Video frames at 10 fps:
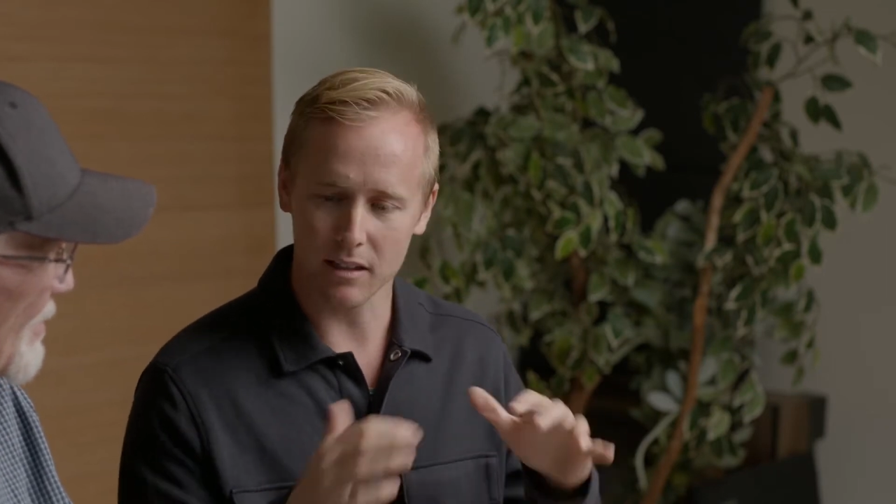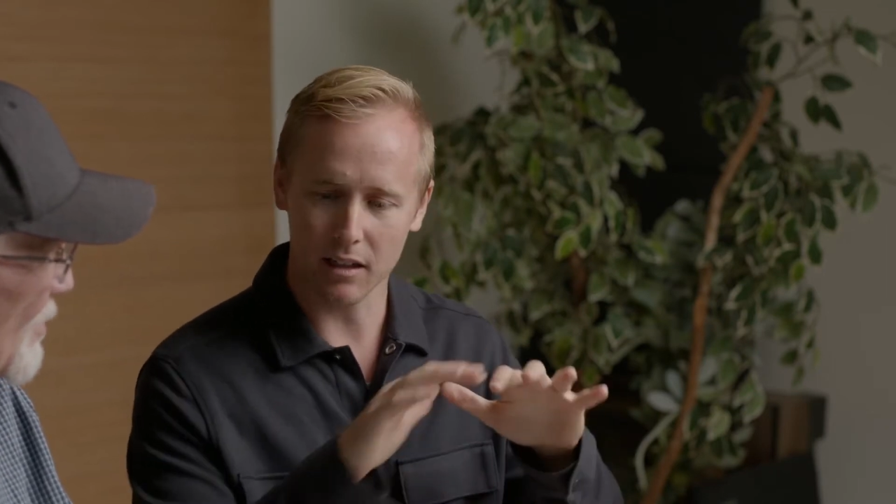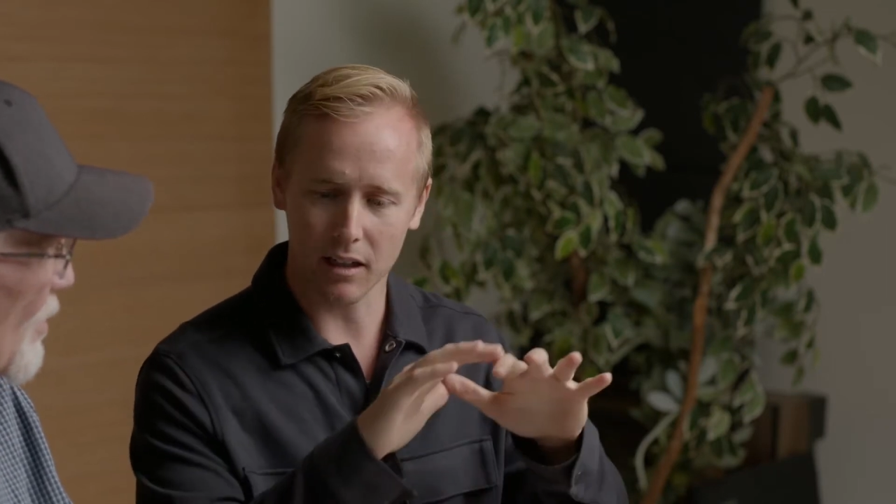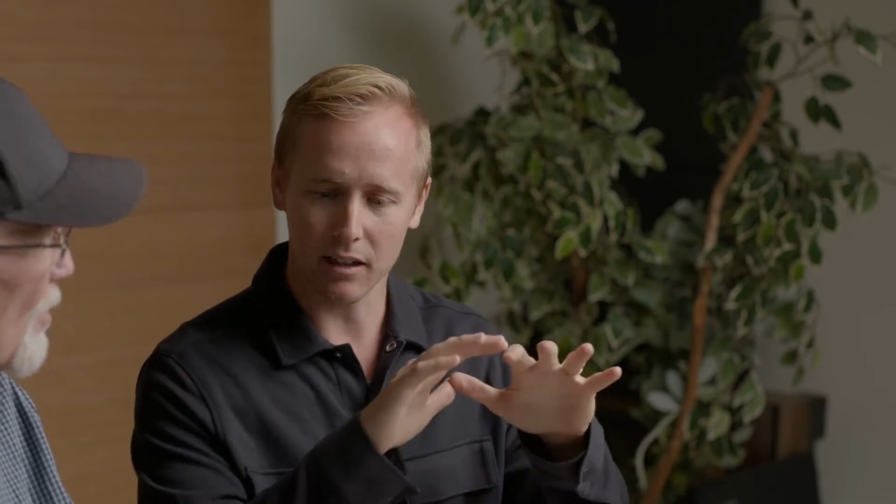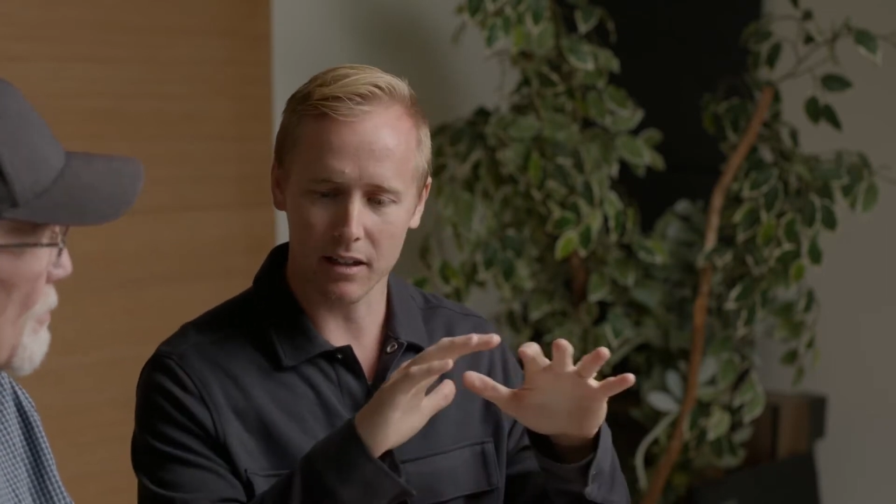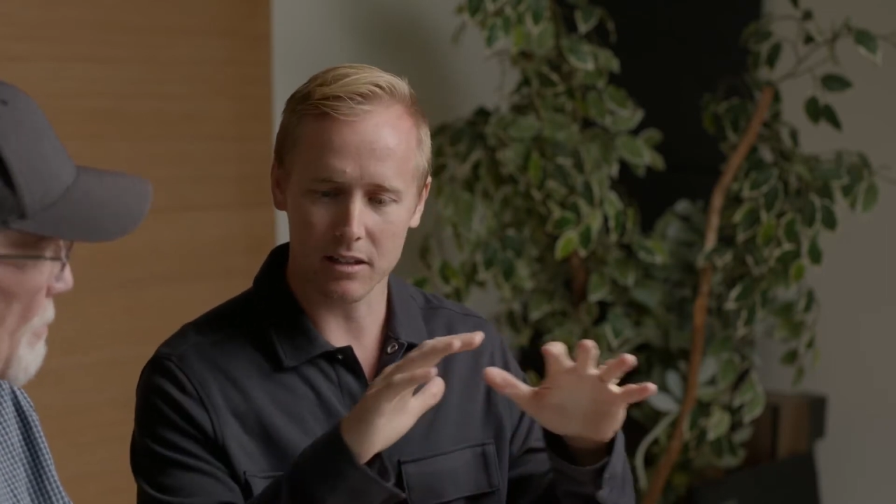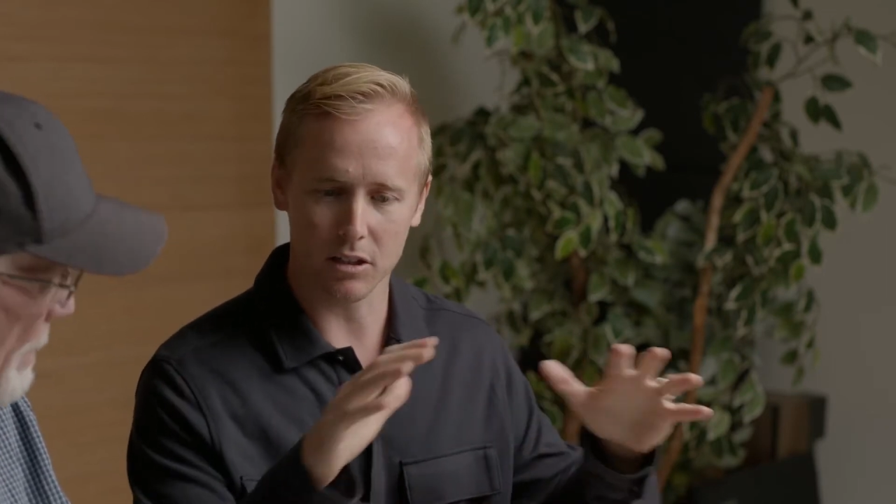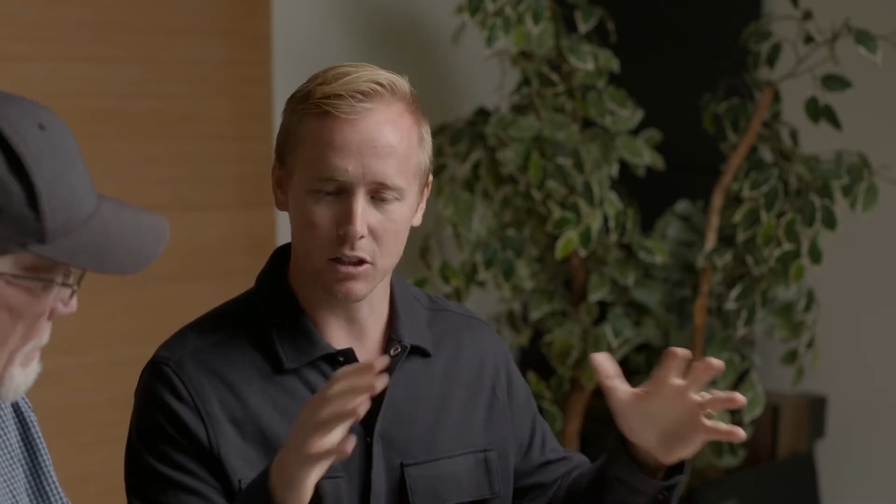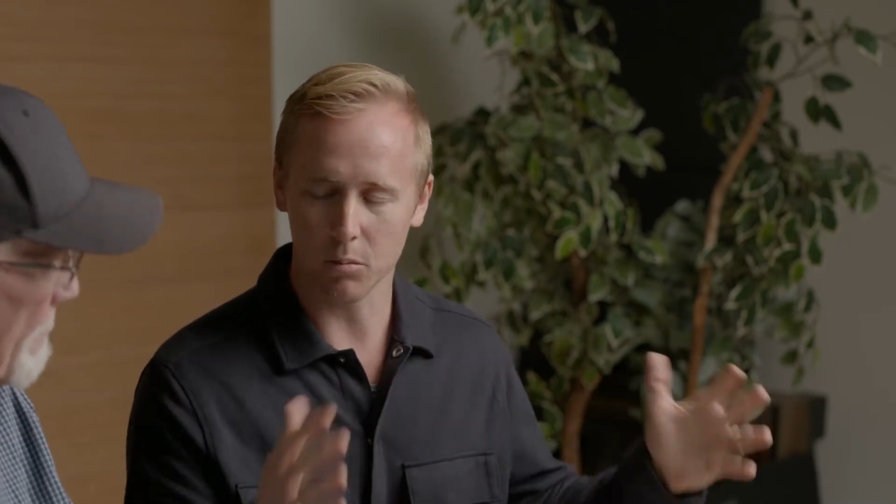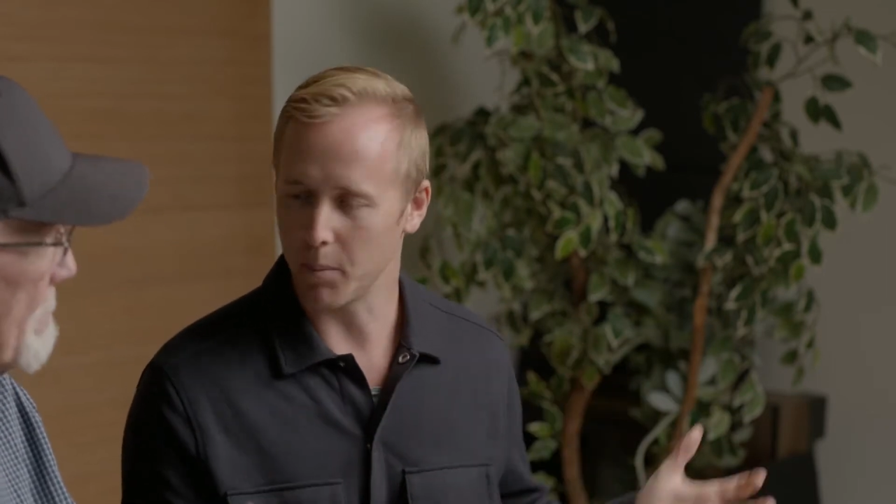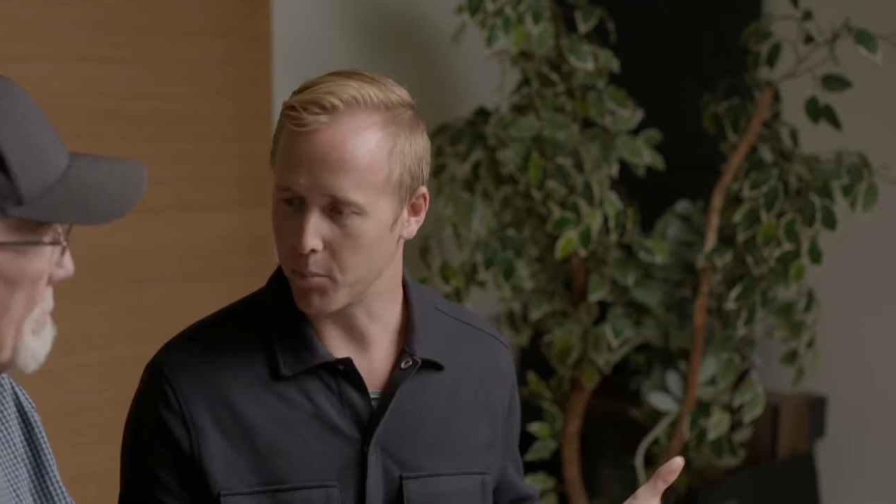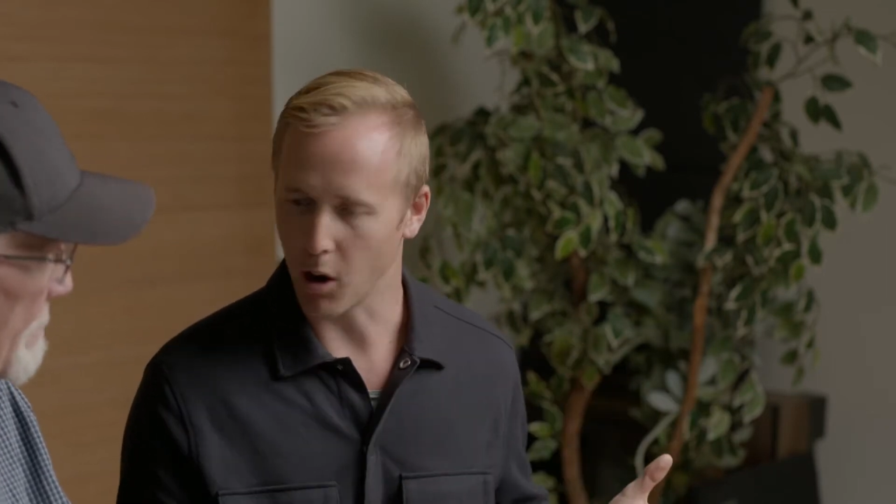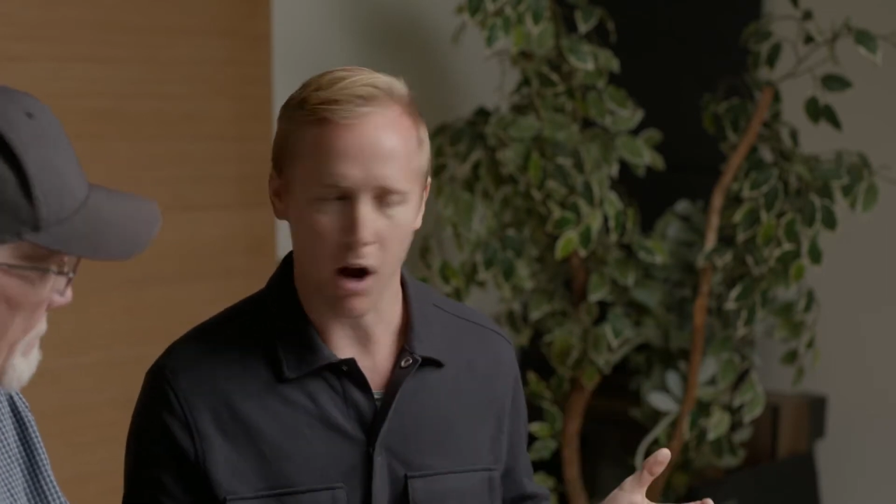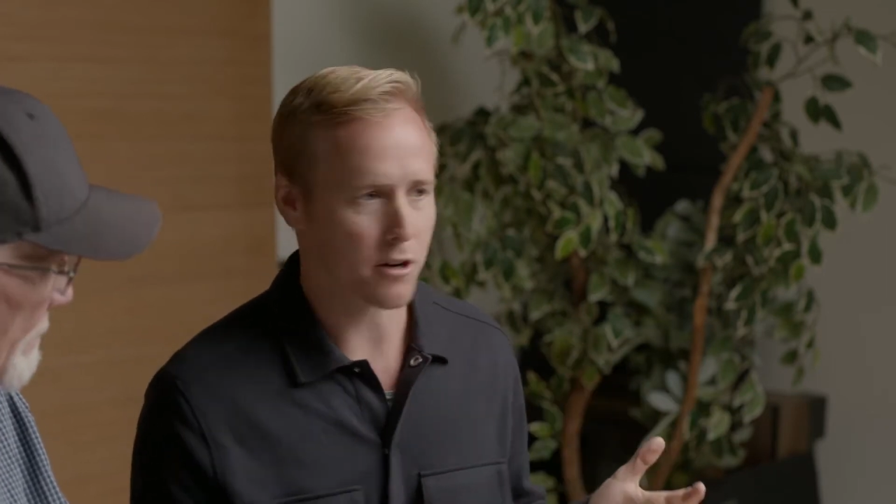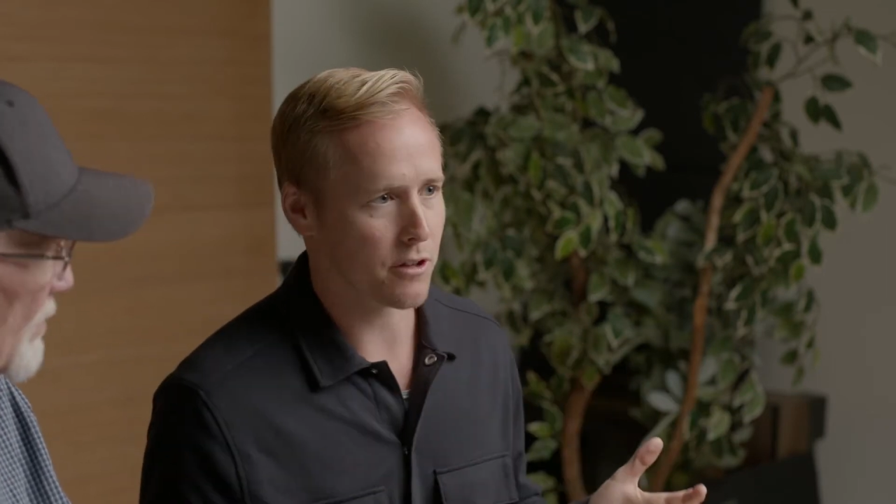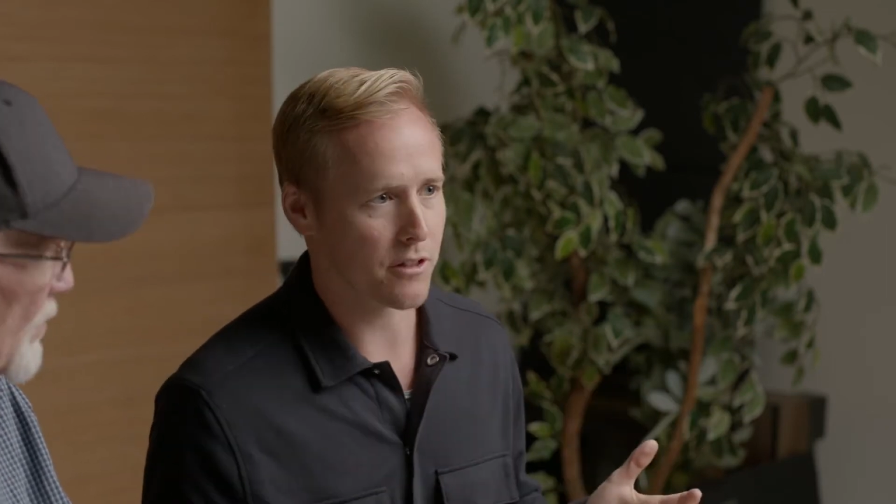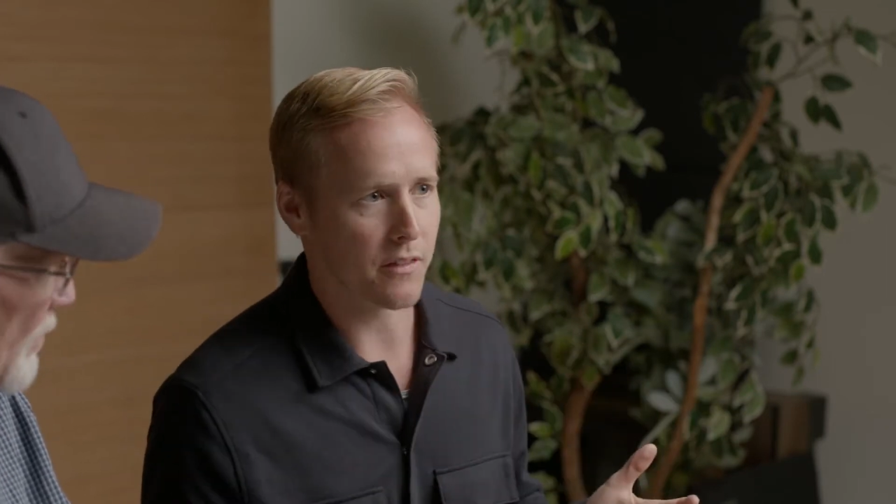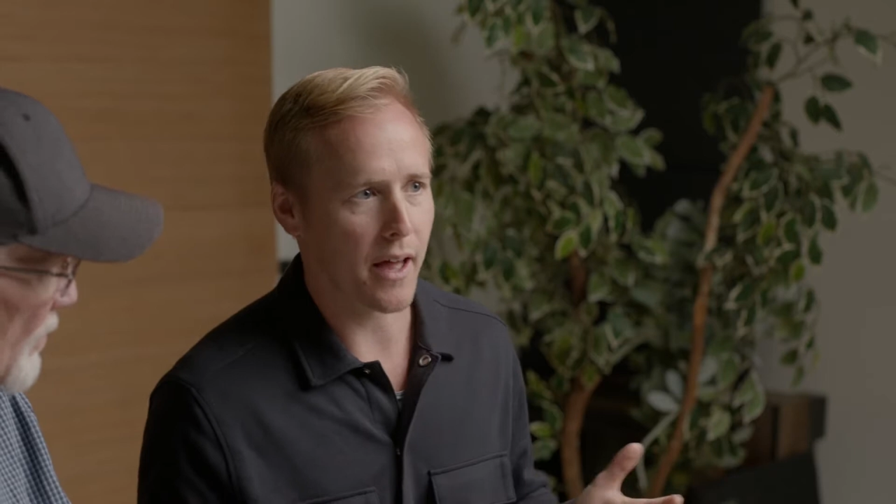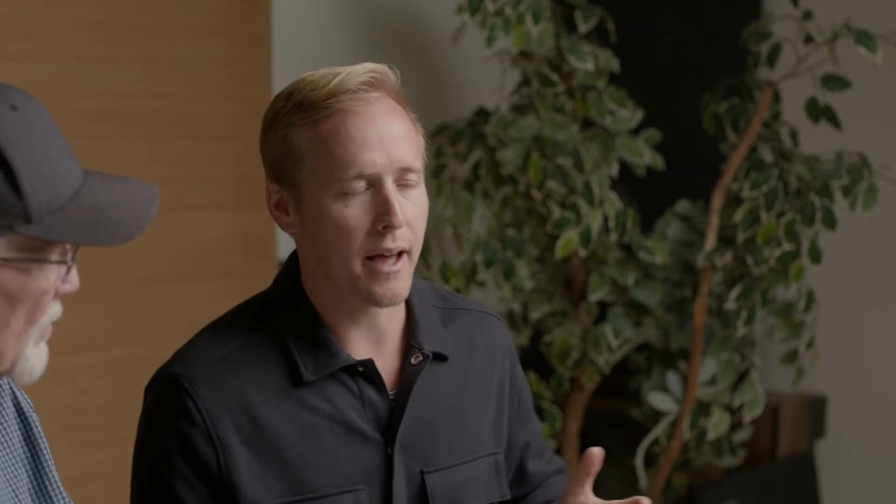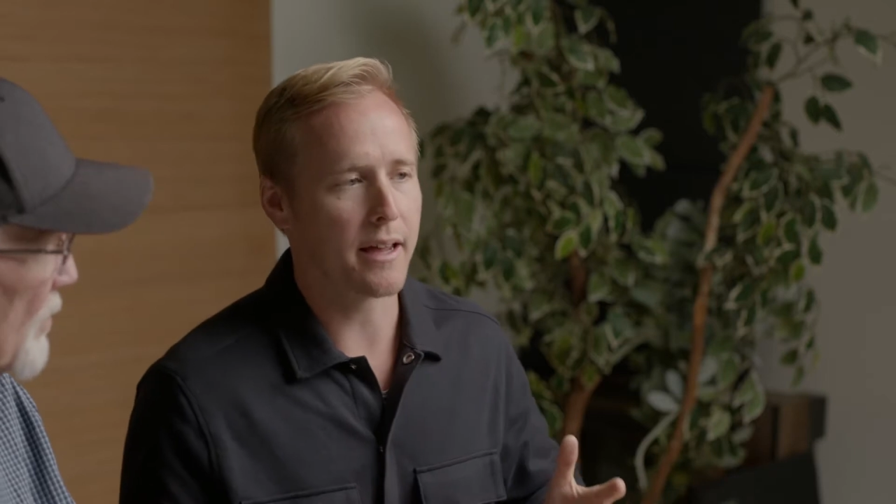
I think I think it's a little bit broader than that.